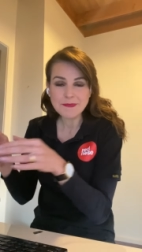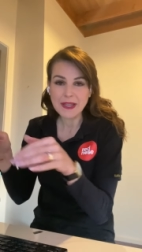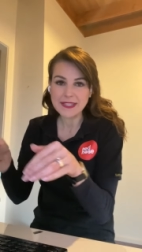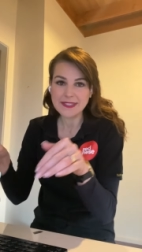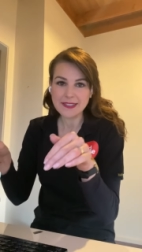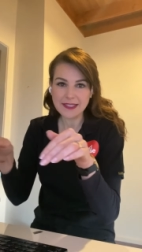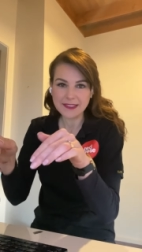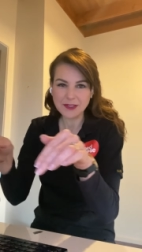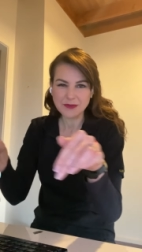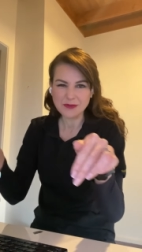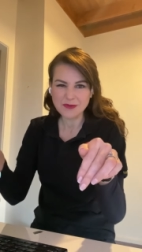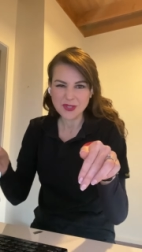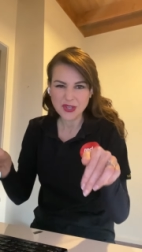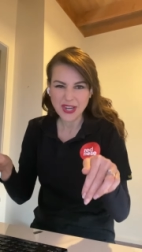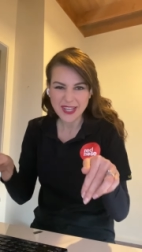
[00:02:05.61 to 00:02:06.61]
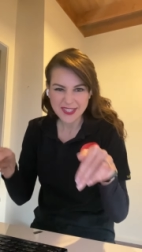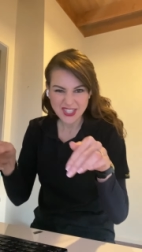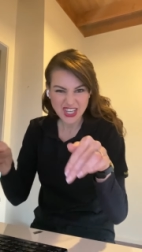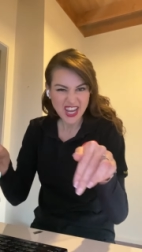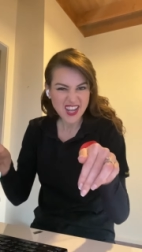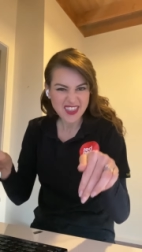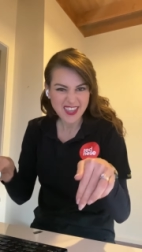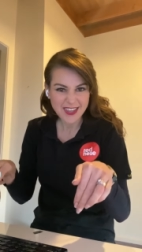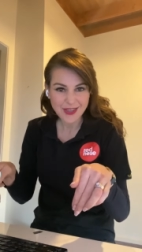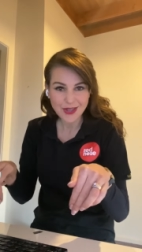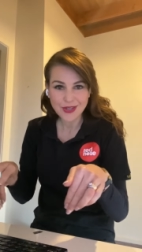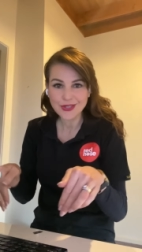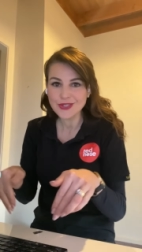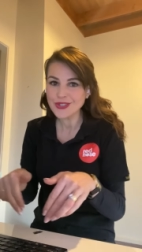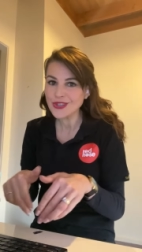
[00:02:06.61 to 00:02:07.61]
That's a little check that you
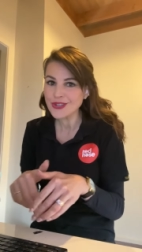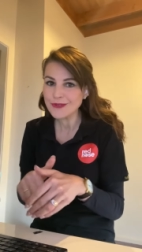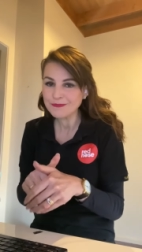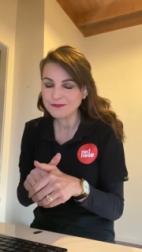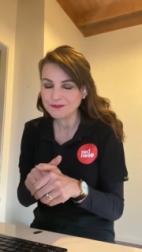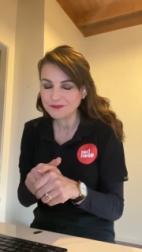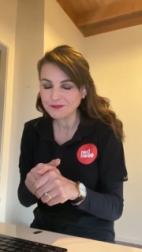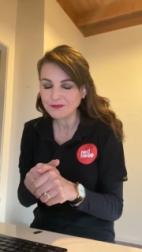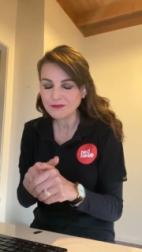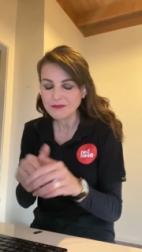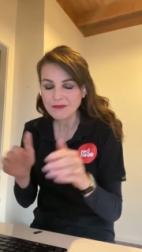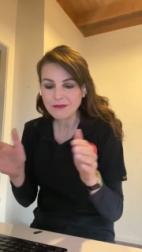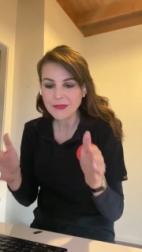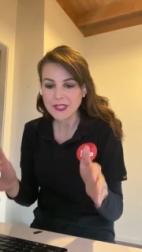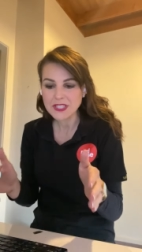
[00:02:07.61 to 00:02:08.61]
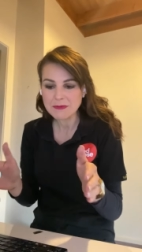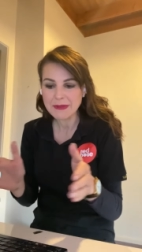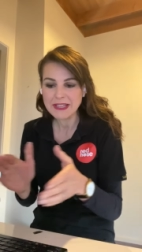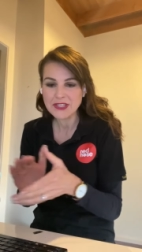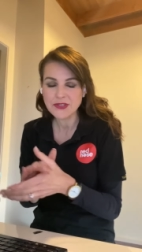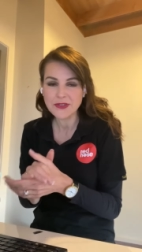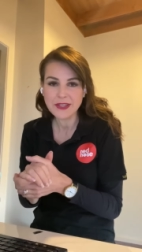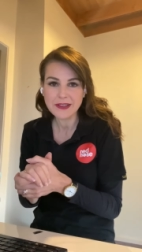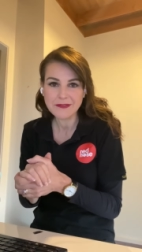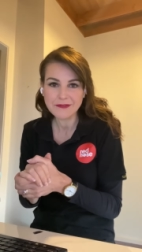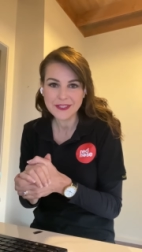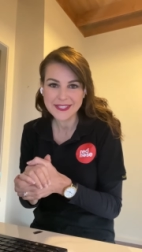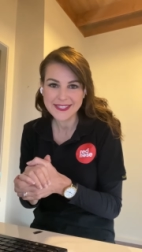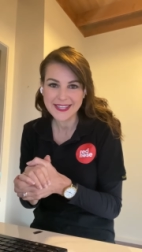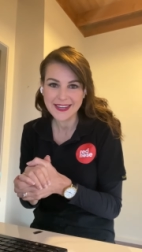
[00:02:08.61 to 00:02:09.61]
can do to make sure that it
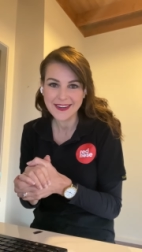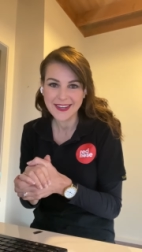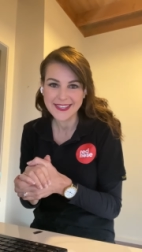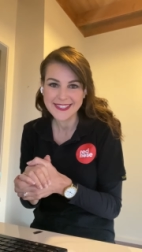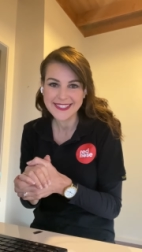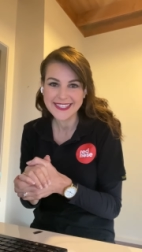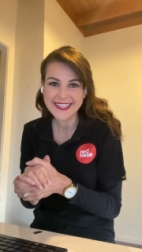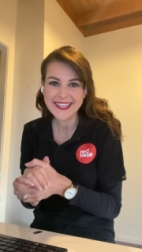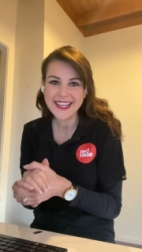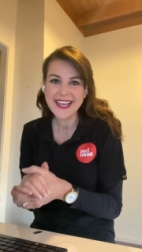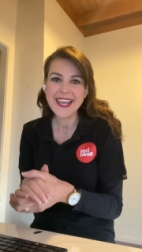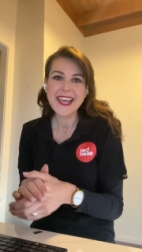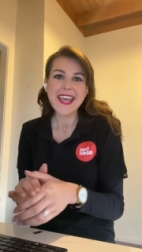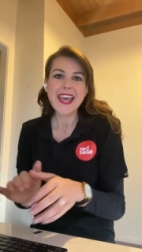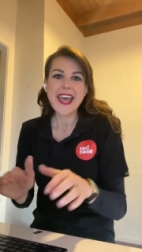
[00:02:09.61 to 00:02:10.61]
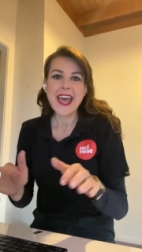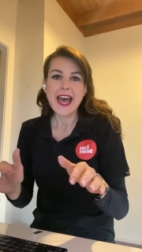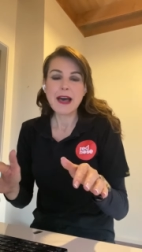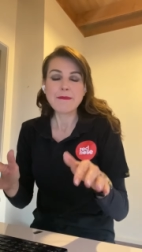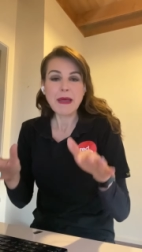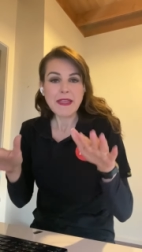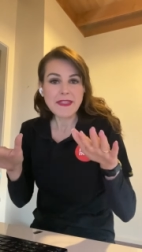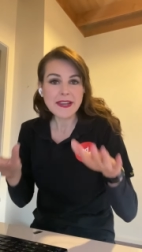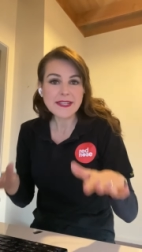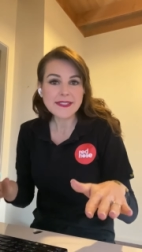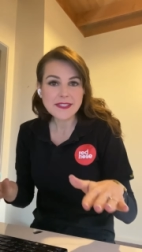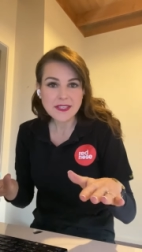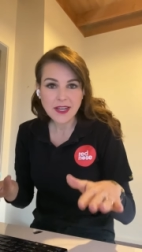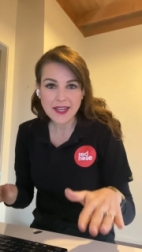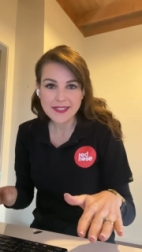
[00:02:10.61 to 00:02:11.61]
fits there nicely um, and that
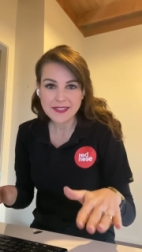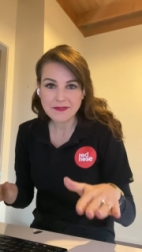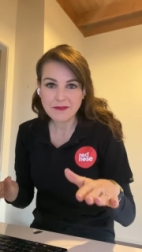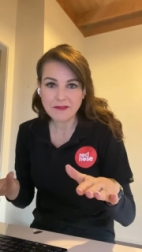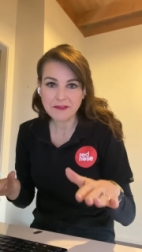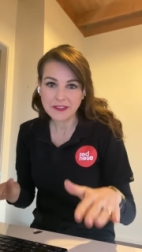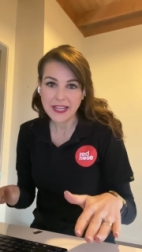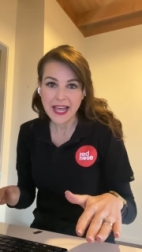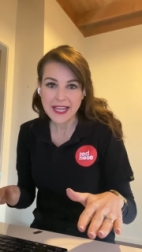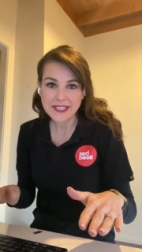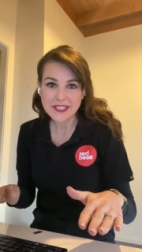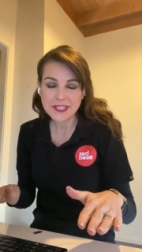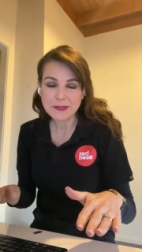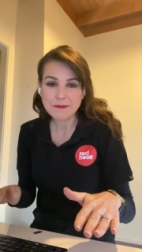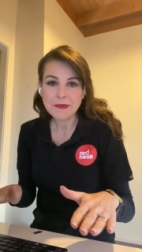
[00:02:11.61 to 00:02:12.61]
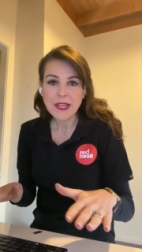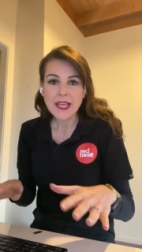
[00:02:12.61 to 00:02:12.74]
it's nice and flat.